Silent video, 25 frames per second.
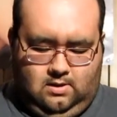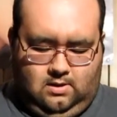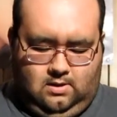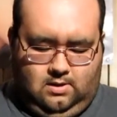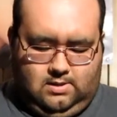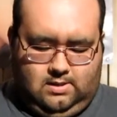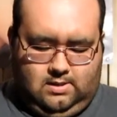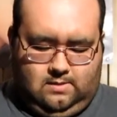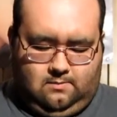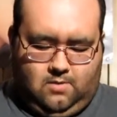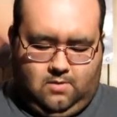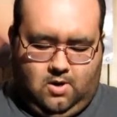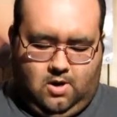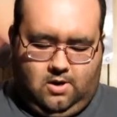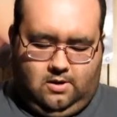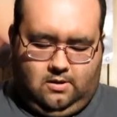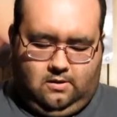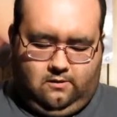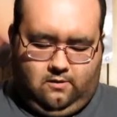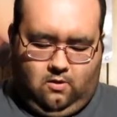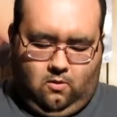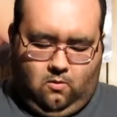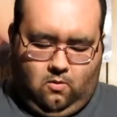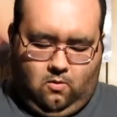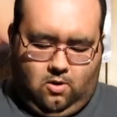because I'm part of
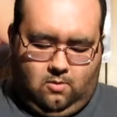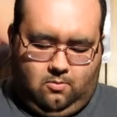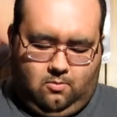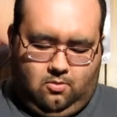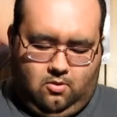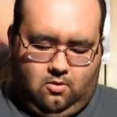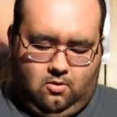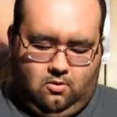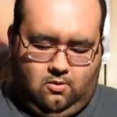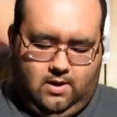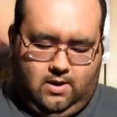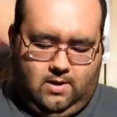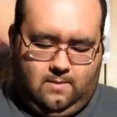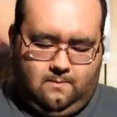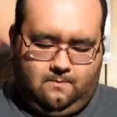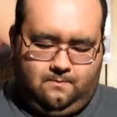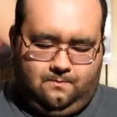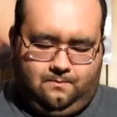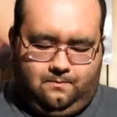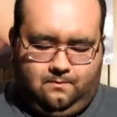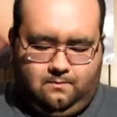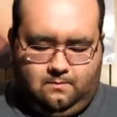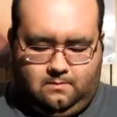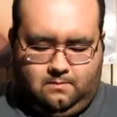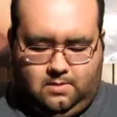the reward program.
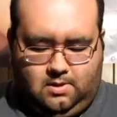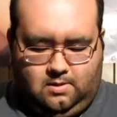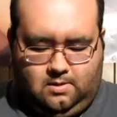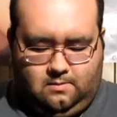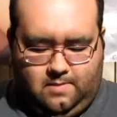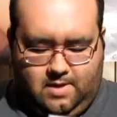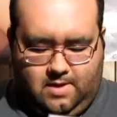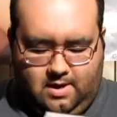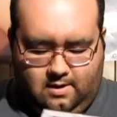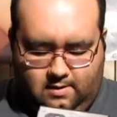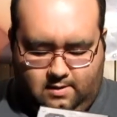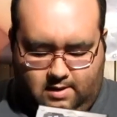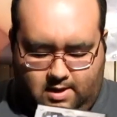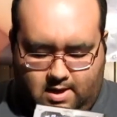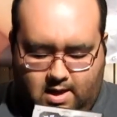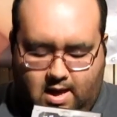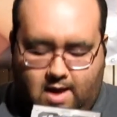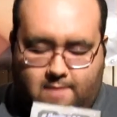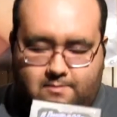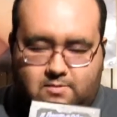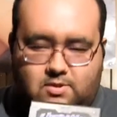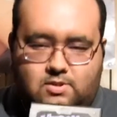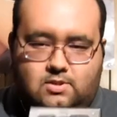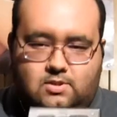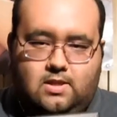But apparently, yeah,
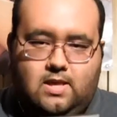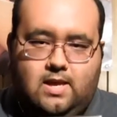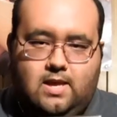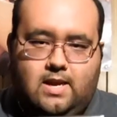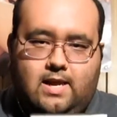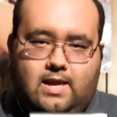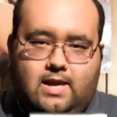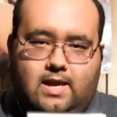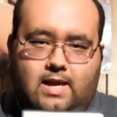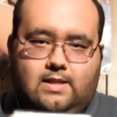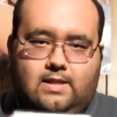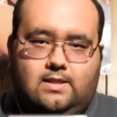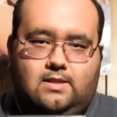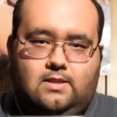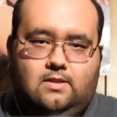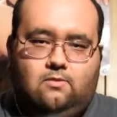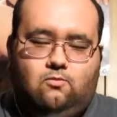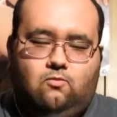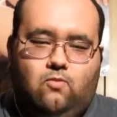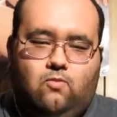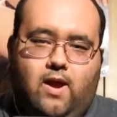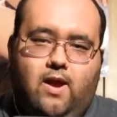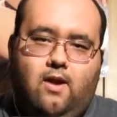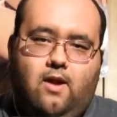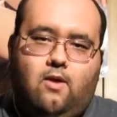I'm just glad I got the
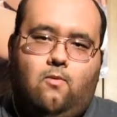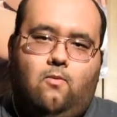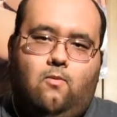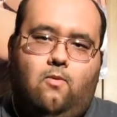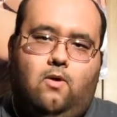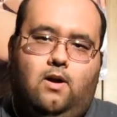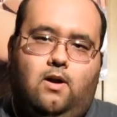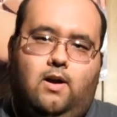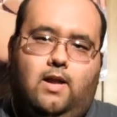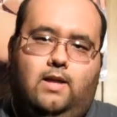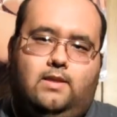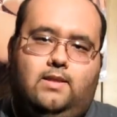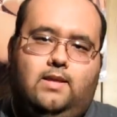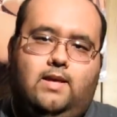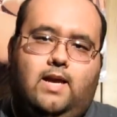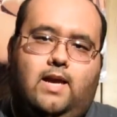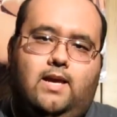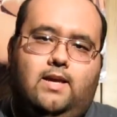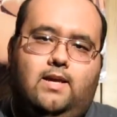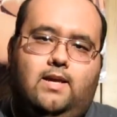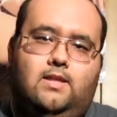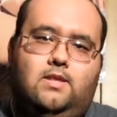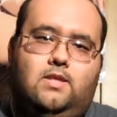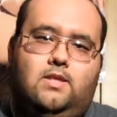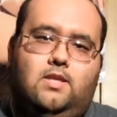rare one. I think I
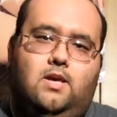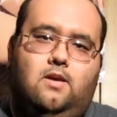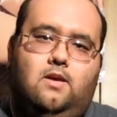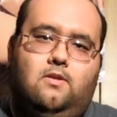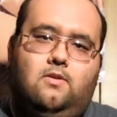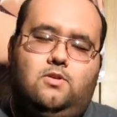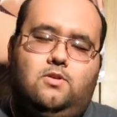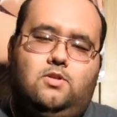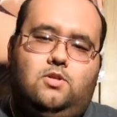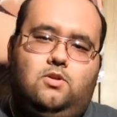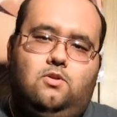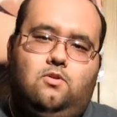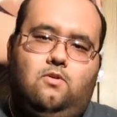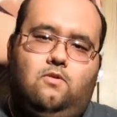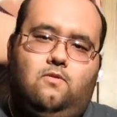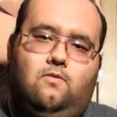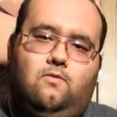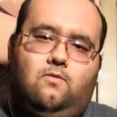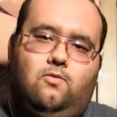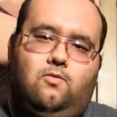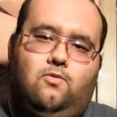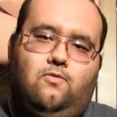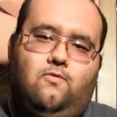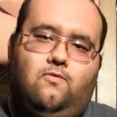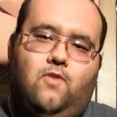can get the other 2,
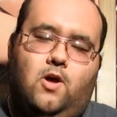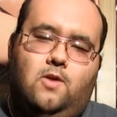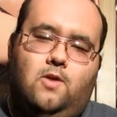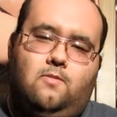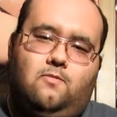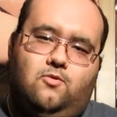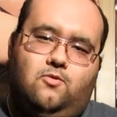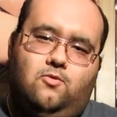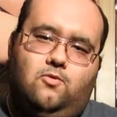Volume